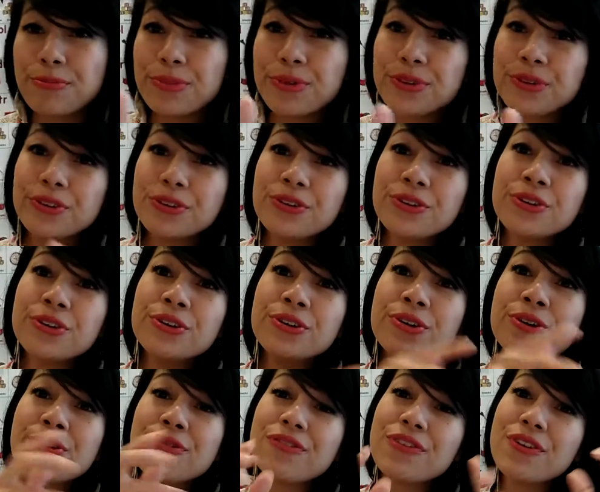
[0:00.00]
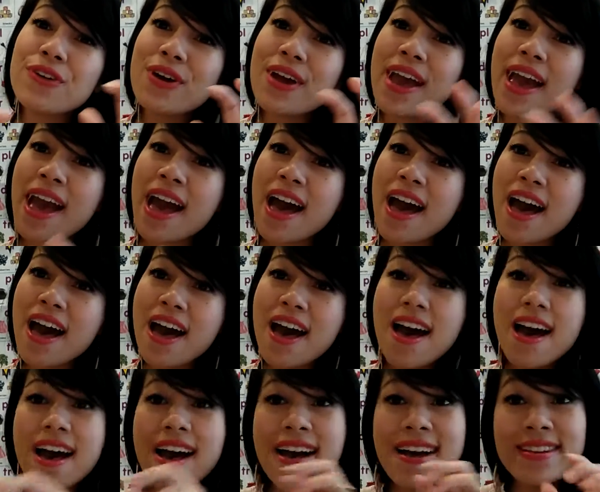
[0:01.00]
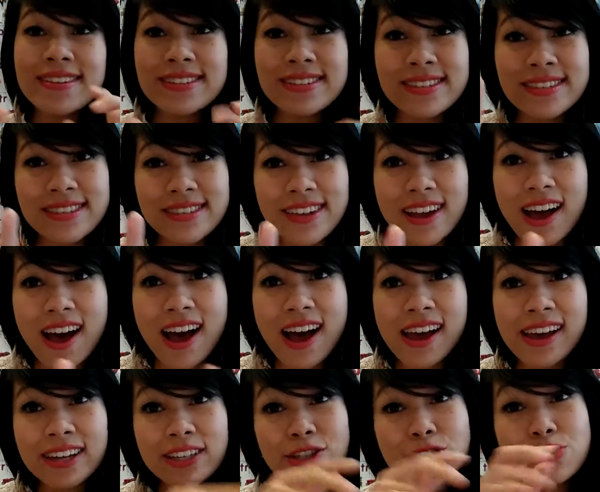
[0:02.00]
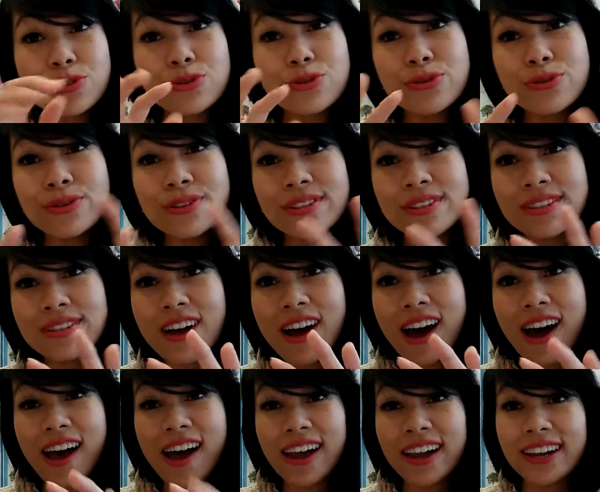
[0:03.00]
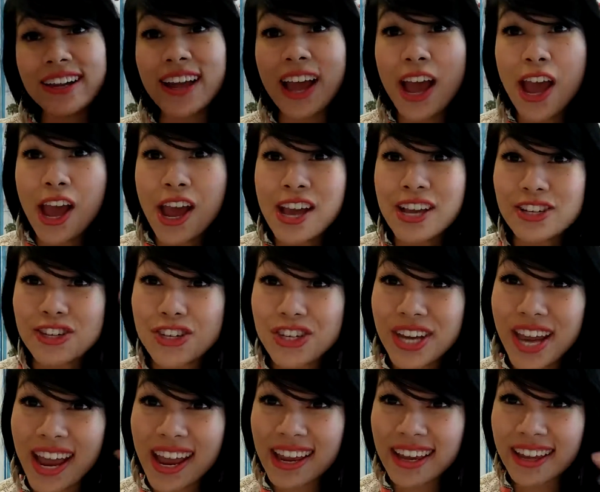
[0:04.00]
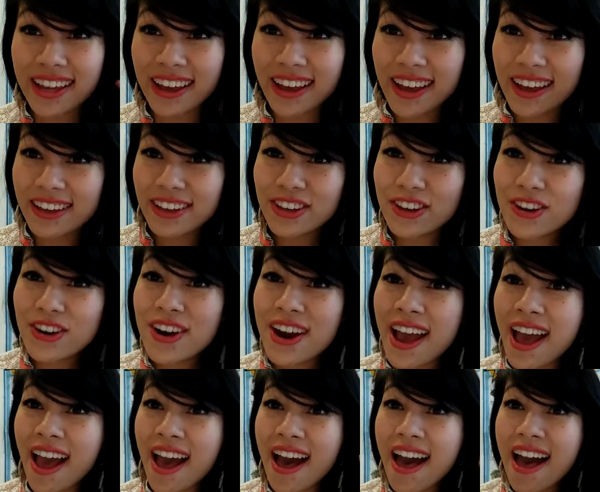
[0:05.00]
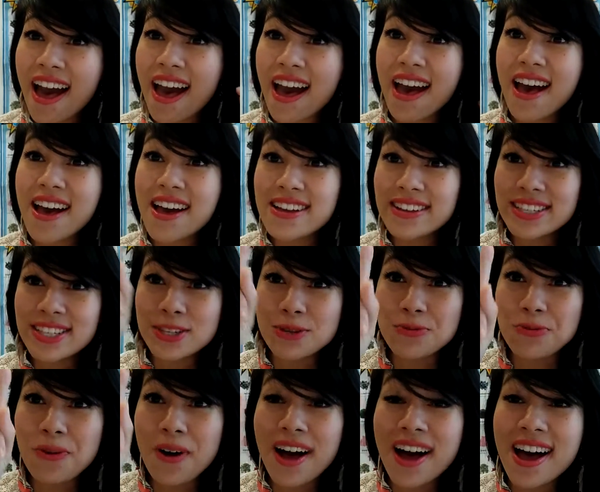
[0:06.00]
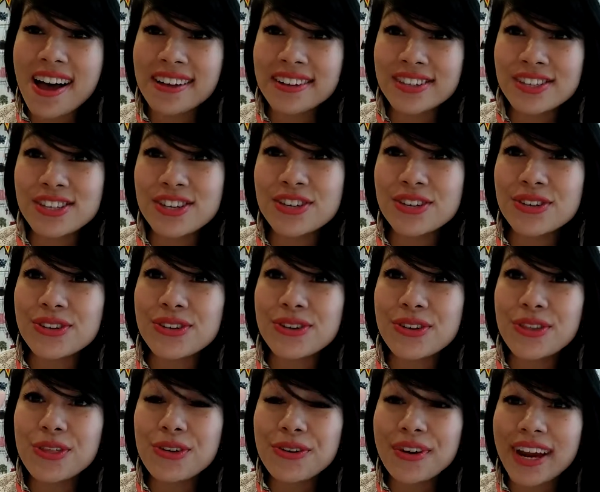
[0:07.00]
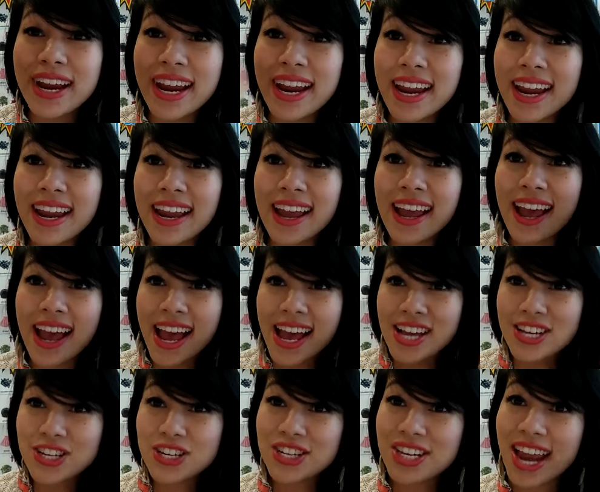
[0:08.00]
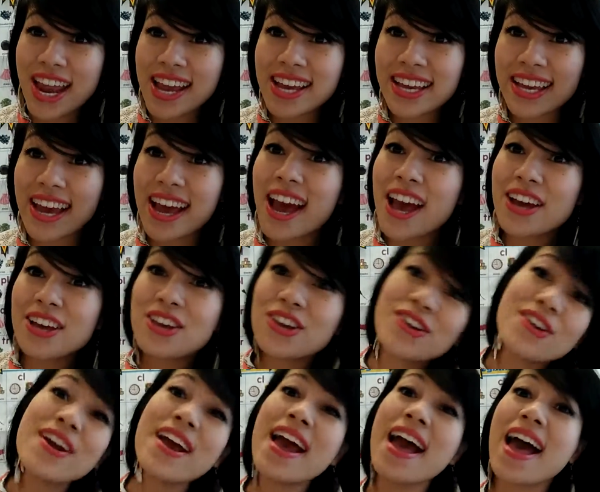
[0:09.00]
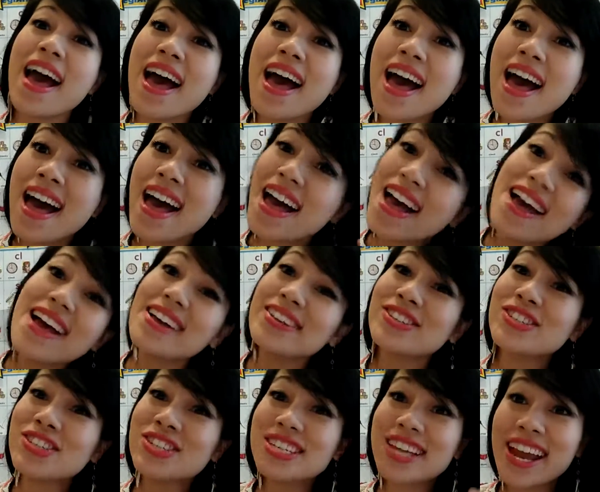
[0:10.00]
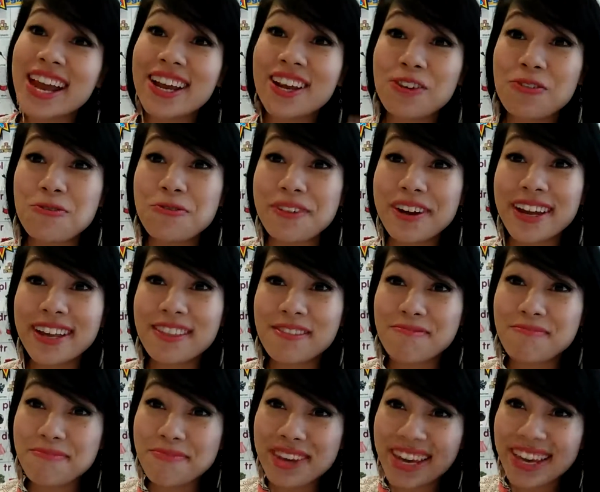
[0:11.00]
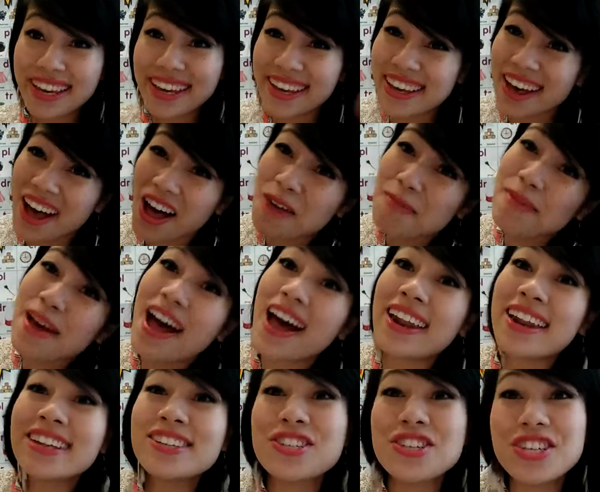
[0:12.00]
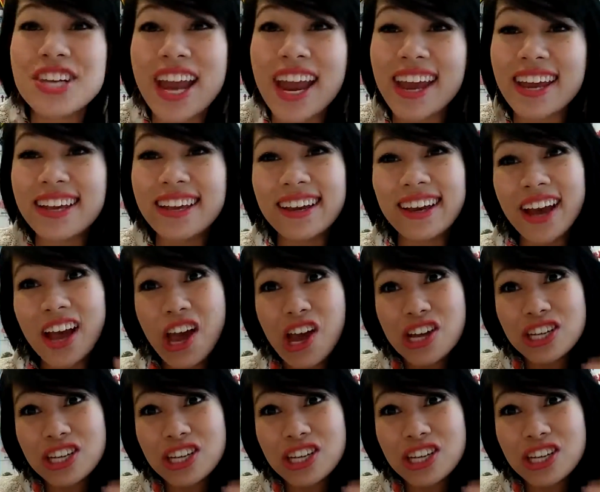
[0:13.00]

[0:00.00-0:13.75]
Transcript: Move your hands side to side. Shake your hands, one, two, three. Shake your hands, shake with me. Come on and shake,